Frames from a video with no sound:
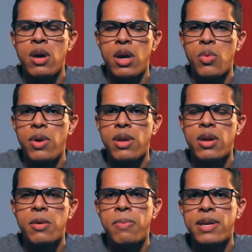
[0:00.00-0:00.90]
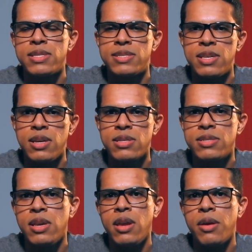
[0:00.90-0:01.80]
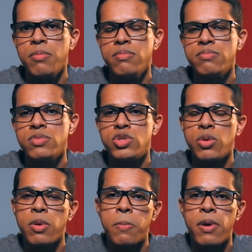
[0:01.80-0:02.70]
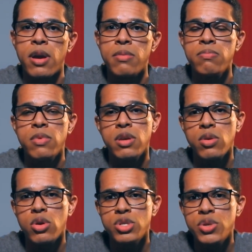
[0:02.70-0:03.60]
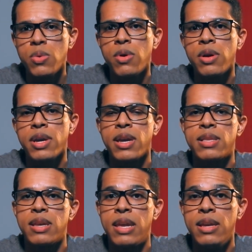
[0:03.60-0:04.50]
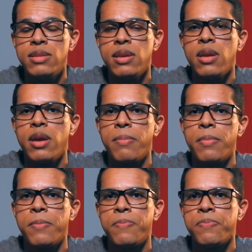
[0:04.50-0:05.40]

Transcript: I wake up at six A M to prepare and go to work at eight A M